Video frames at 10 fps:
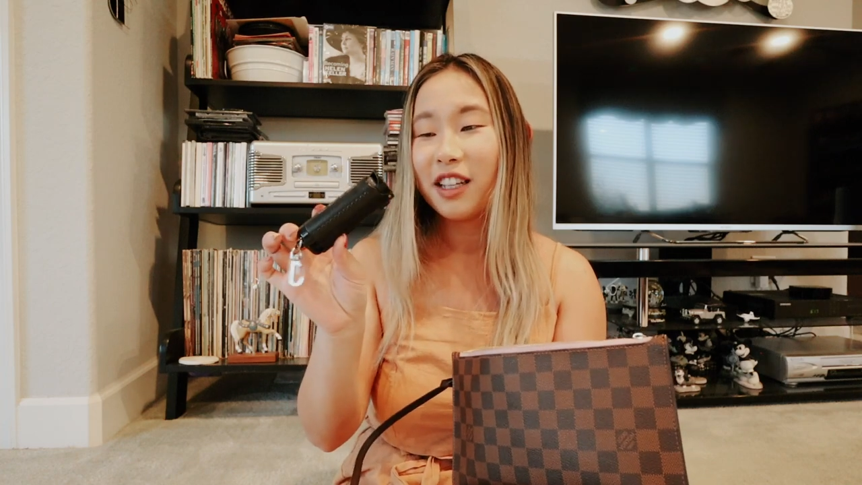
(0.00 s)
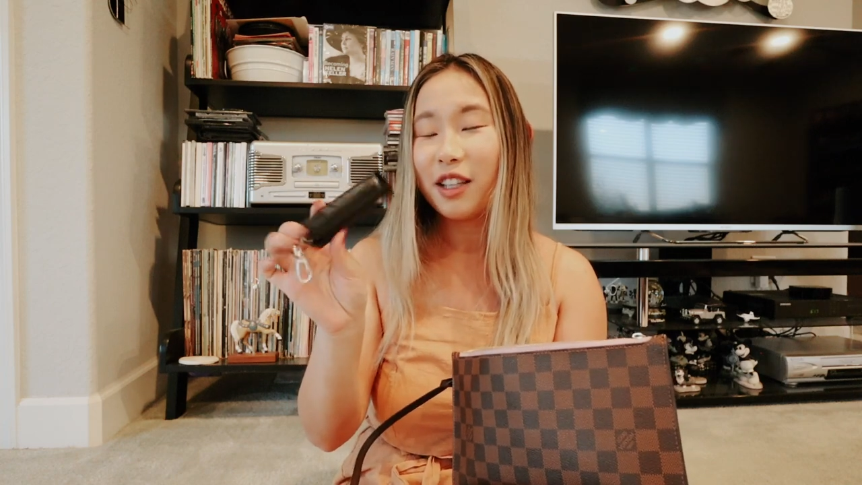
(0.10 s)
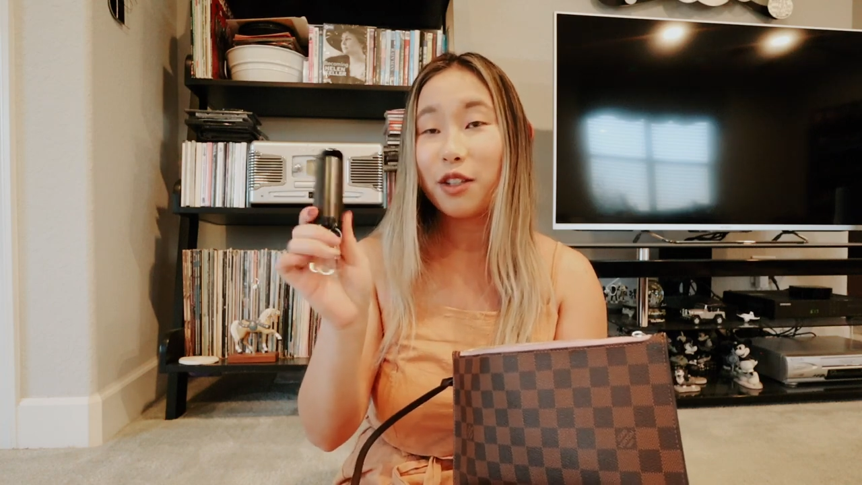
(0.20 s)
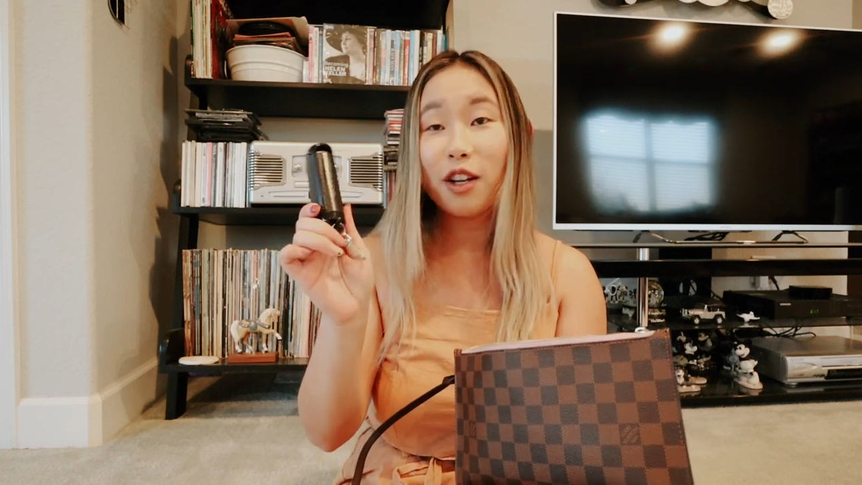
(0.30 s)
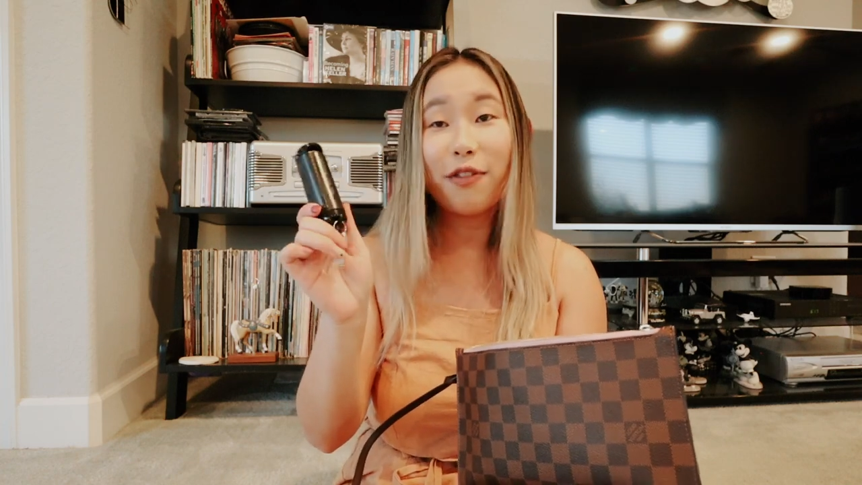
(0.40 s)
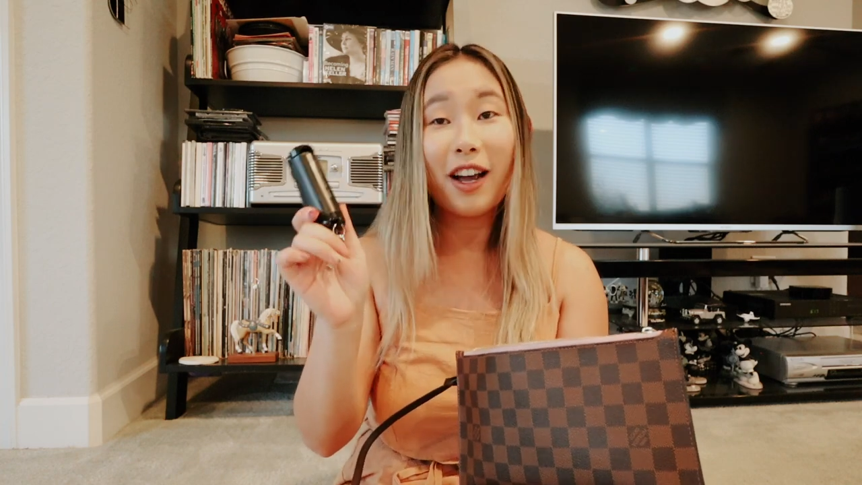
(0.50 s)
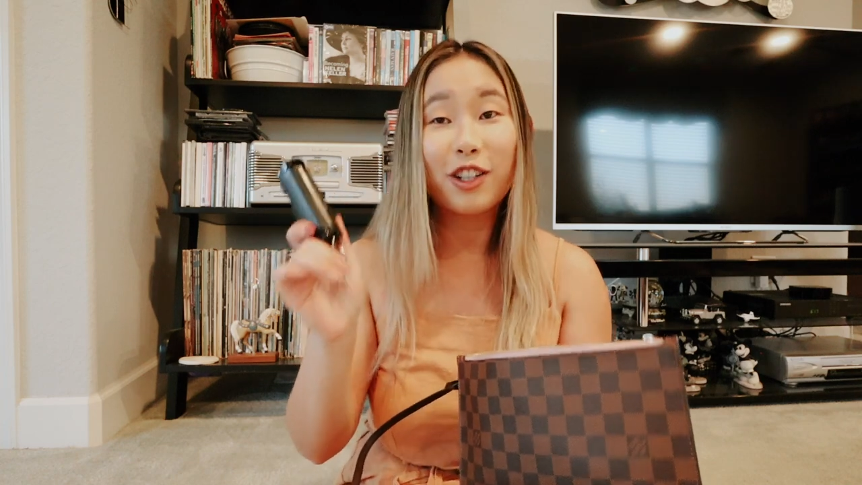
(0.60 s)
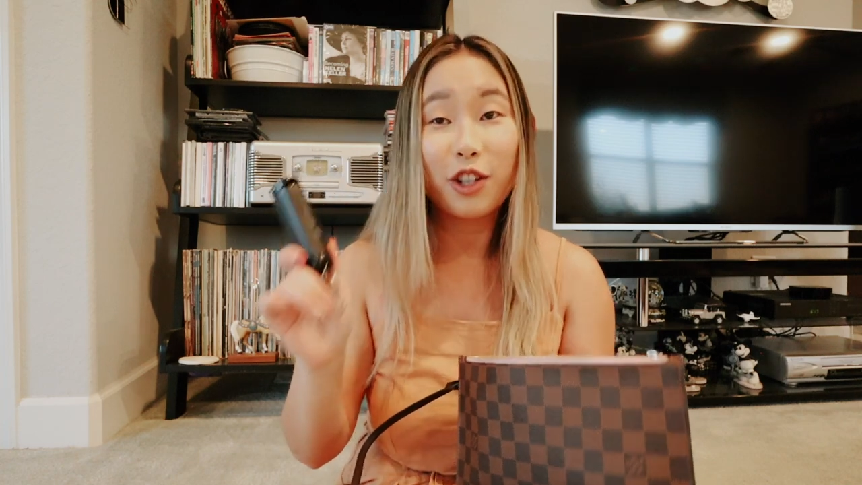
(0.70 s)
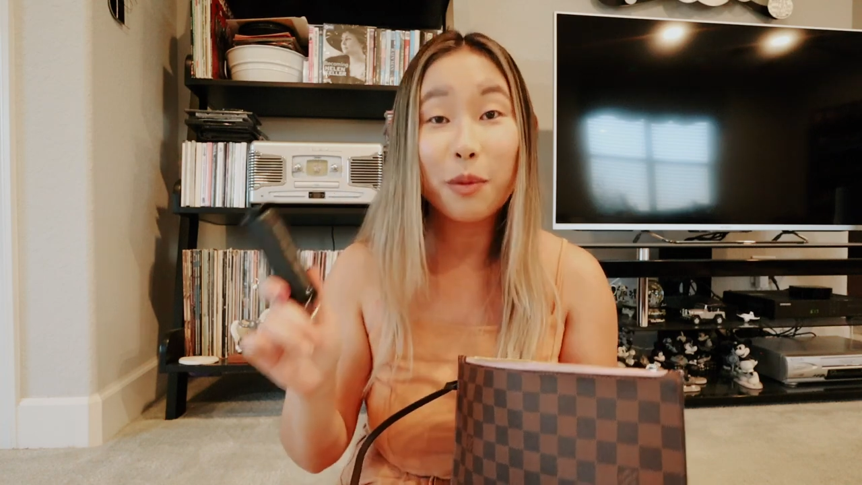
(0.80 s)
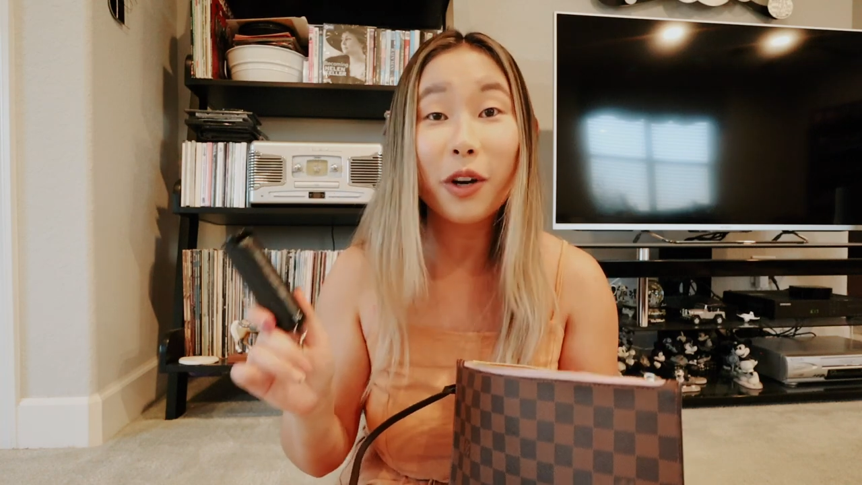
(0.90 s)
This stuff
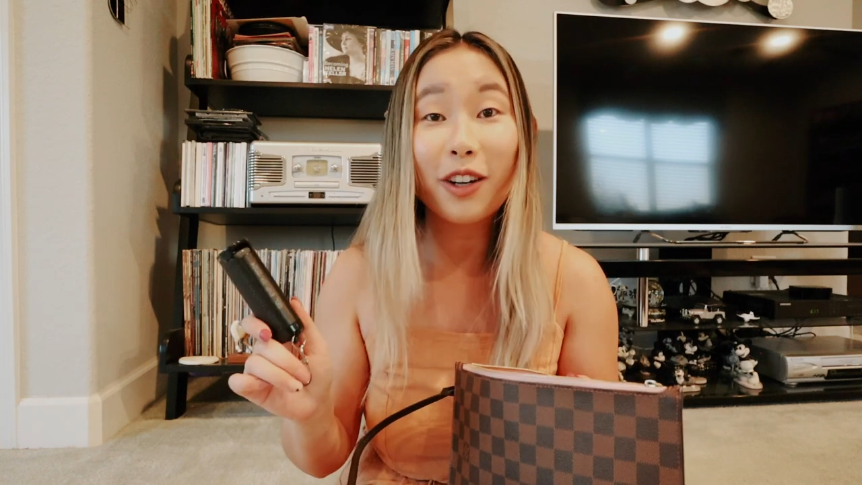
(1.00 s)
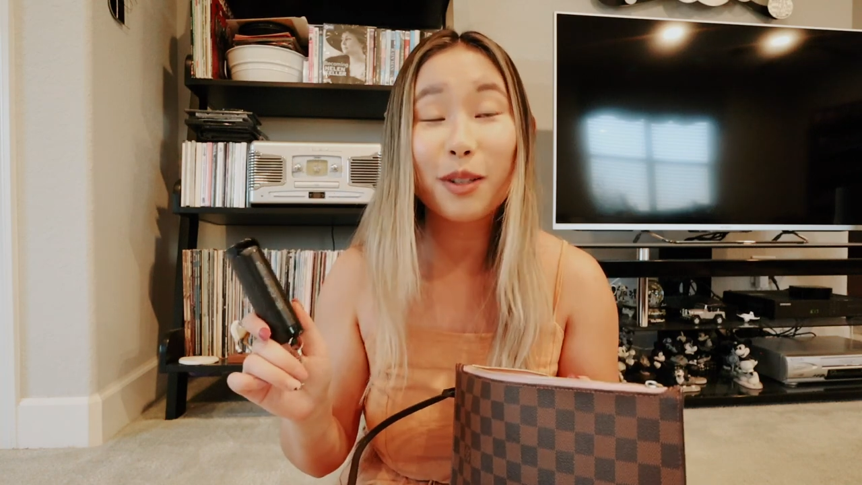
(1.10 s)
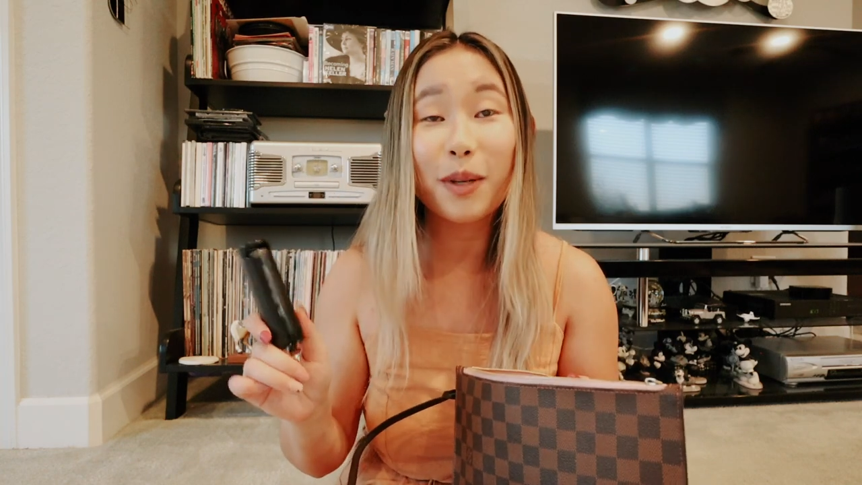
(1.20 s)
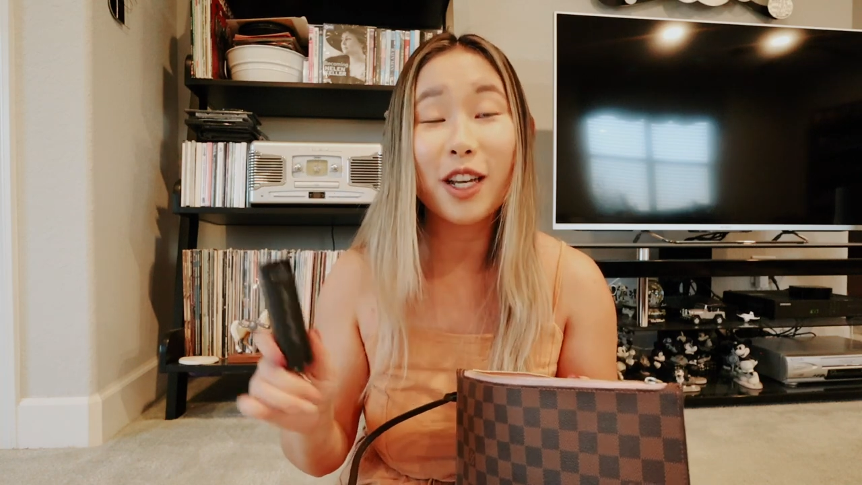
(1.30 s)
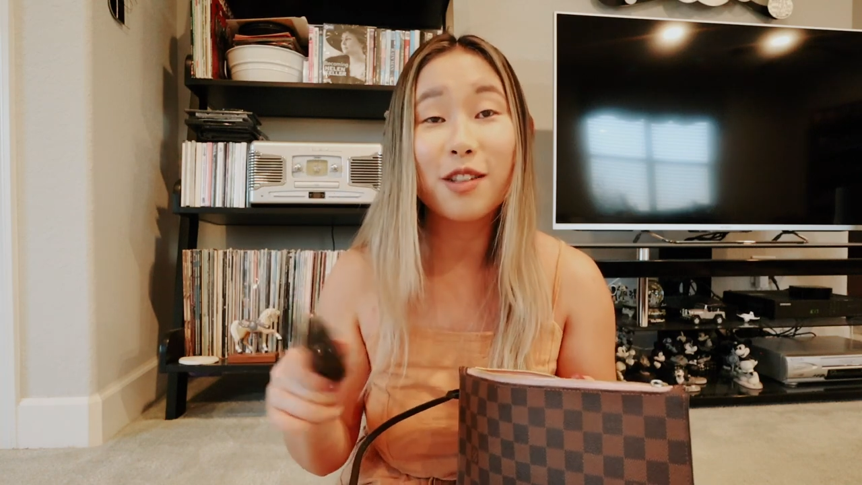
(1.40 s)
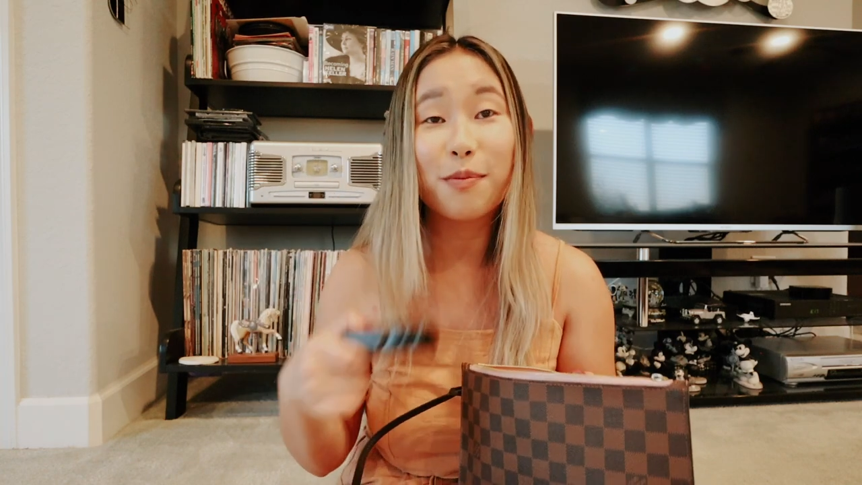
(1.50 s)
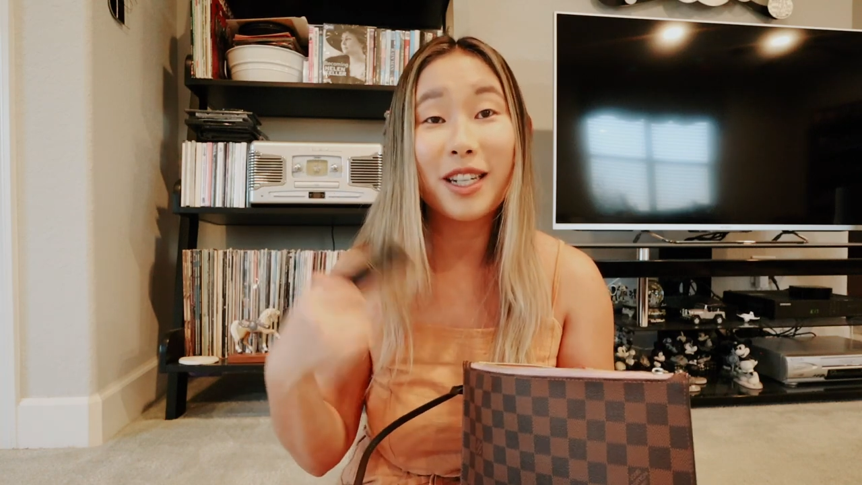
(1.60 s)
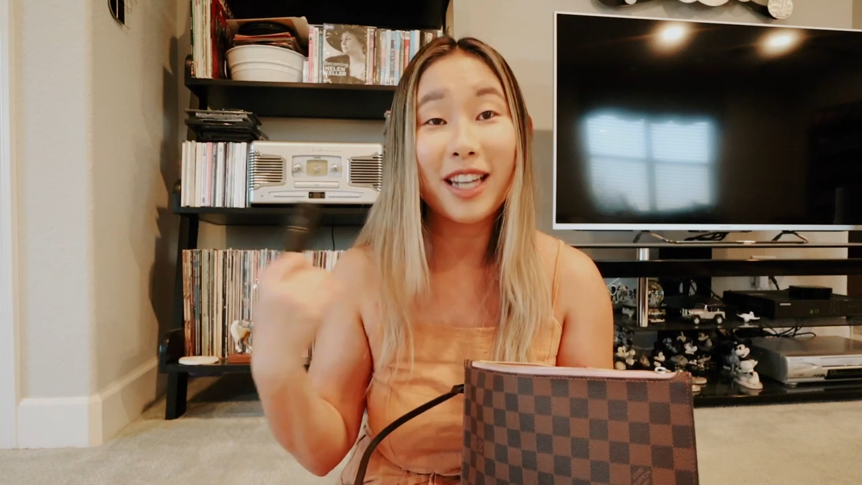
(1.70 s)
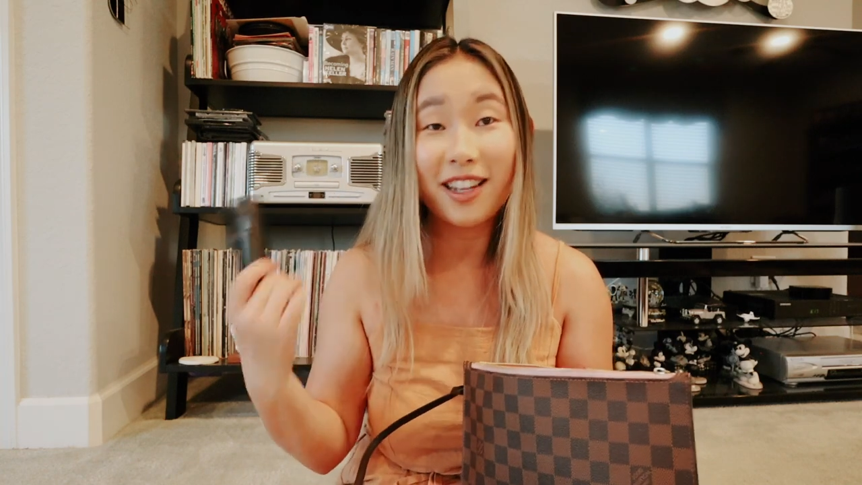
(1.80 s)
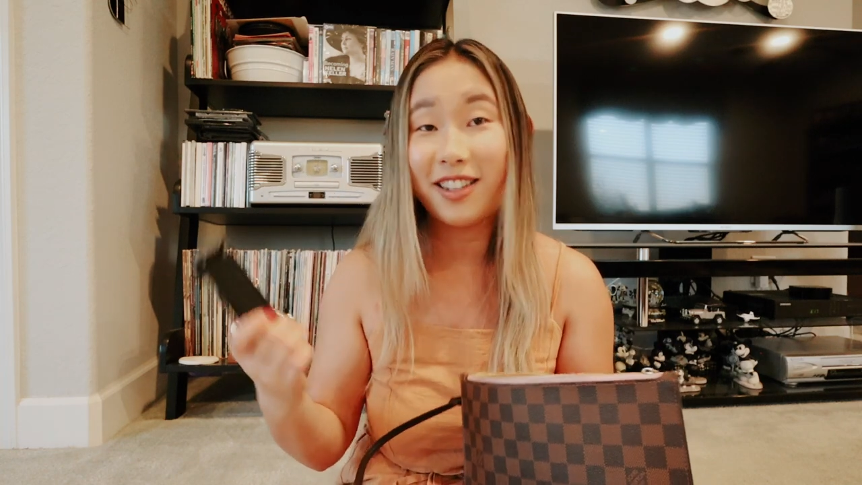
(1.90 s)
actually works because we
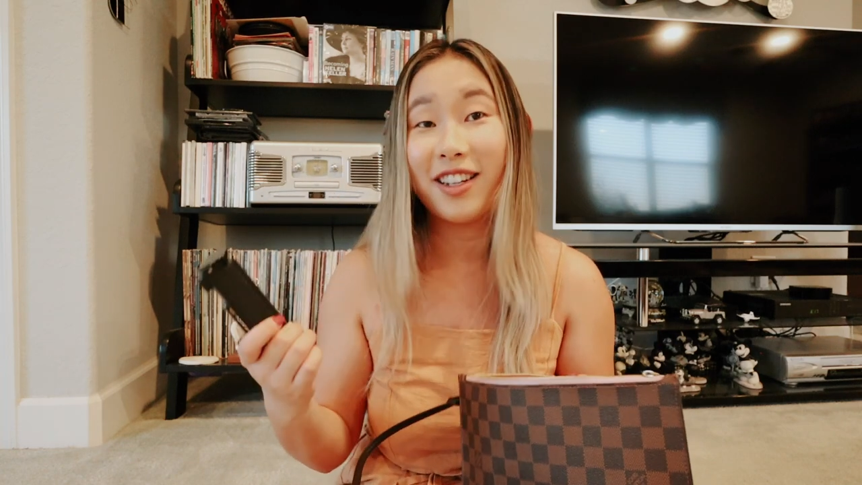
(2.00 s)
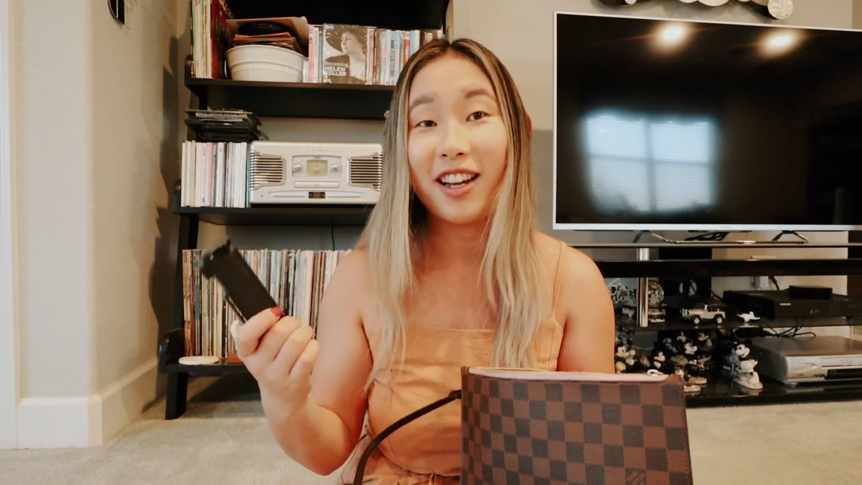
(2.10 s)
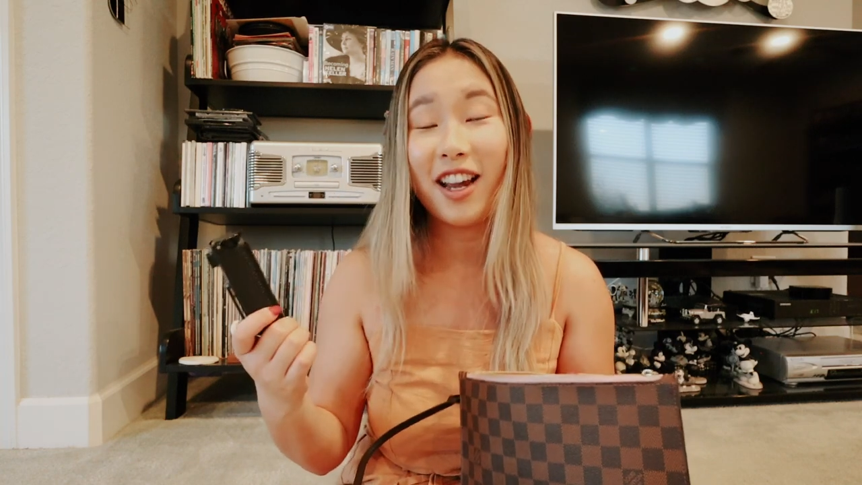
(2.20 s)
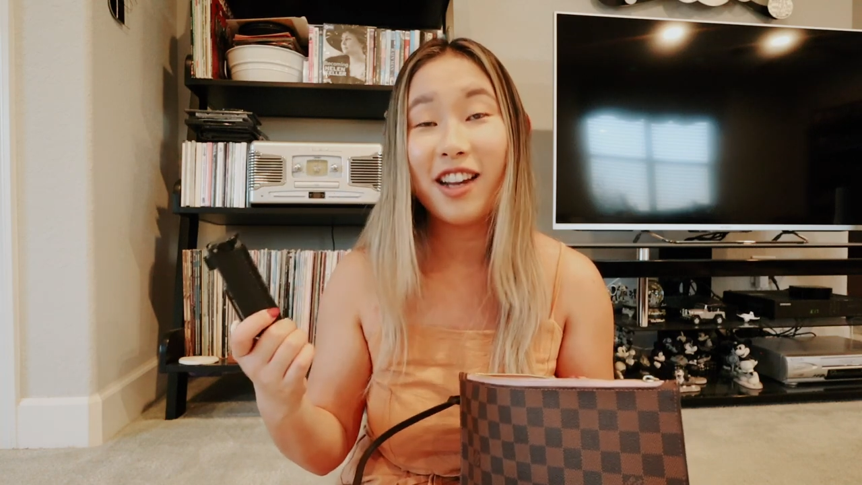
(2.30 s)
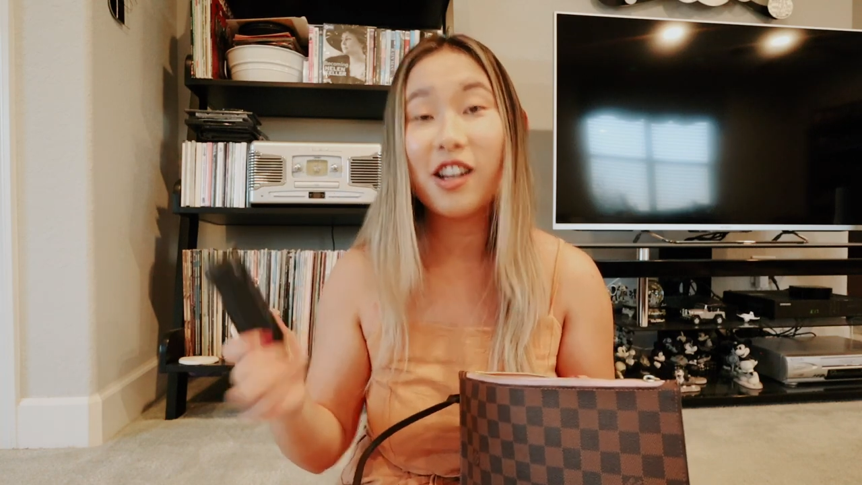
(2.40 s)
tested it,